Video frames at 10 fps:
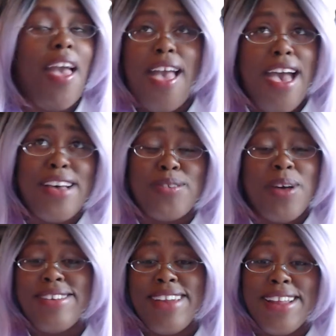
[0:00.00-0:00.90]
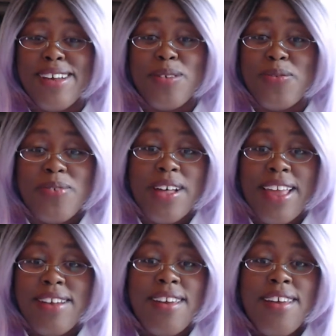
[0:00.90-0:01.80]
I was watching that. That was
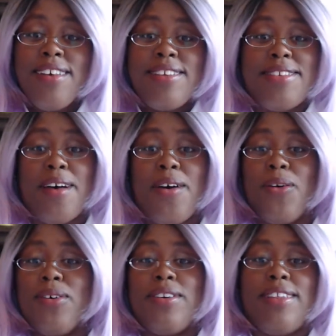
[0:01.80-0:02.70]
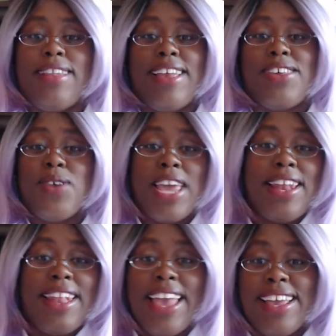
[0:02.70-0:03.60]
fun. So, like, you
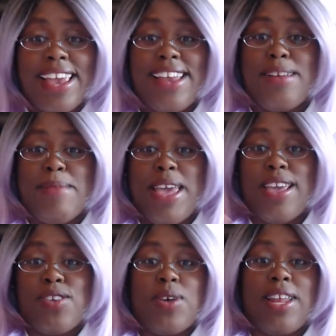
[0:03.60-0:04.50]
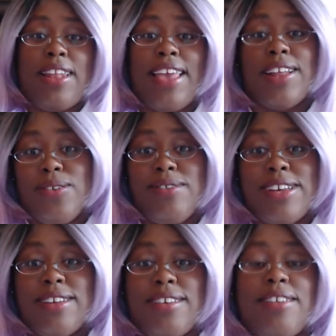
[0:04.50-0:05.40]
can like anime, you can like
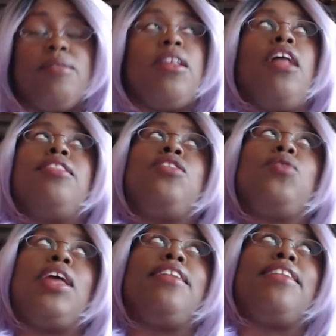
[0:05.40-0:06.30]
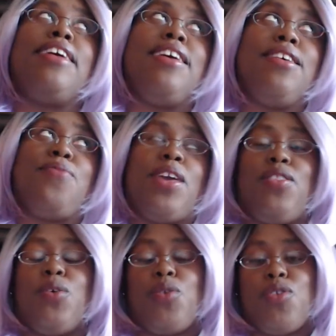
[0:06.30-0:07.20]
Lolita, you can live in
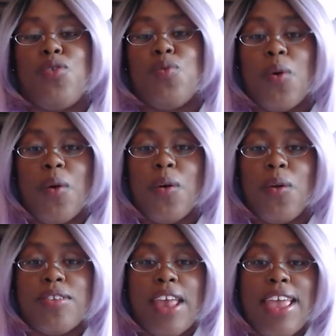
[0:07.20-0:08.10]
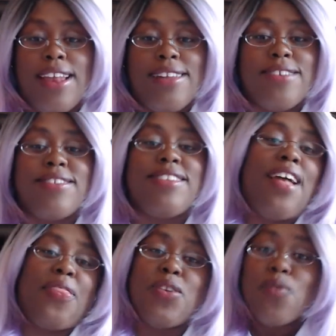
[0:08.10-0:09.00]
those two worlds, and there's
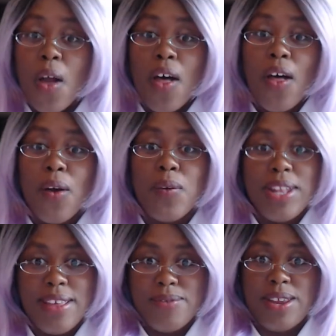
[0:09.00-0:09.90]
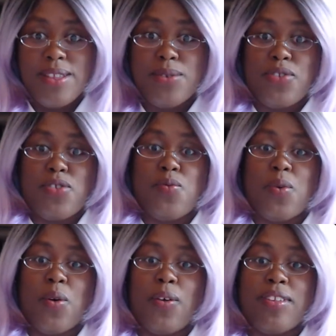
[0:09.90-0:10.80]
nothing wrong with living in those two
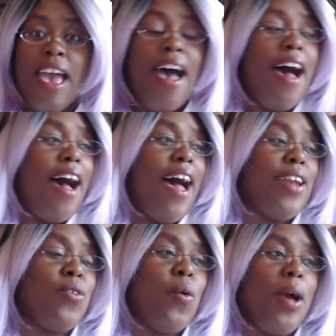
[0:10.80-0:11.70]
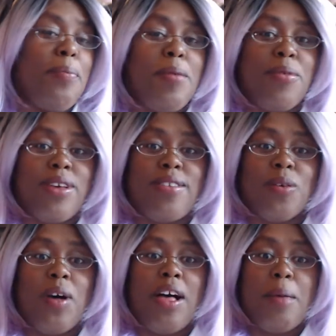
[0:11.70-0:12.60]
worlds. I don't know why people get
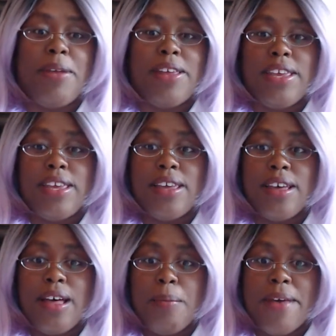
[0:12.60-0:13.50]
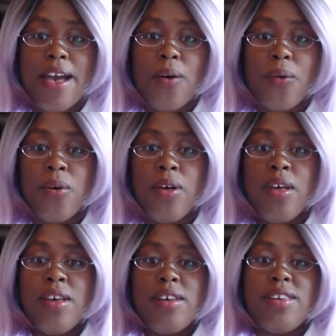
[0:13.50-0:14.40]
so uppity about,
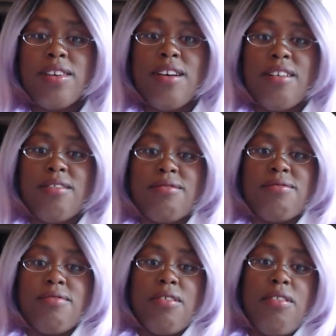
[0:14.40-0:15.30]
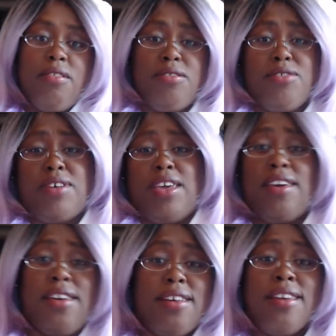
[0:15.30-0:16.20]
you know, oh, you
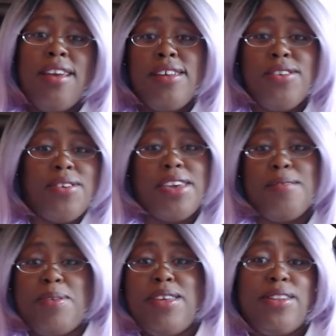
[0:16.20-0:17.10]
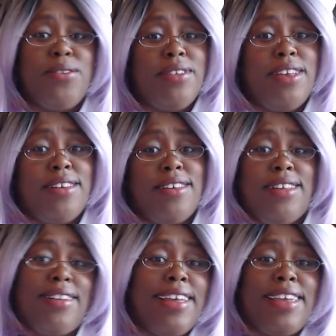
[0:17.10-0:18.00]
can't, you can't be a Lolita
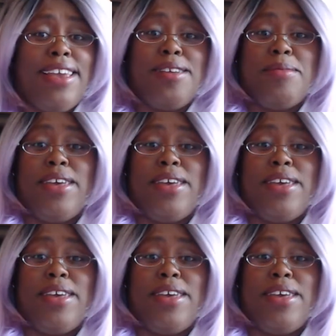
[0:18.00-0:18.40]
in, like, anime.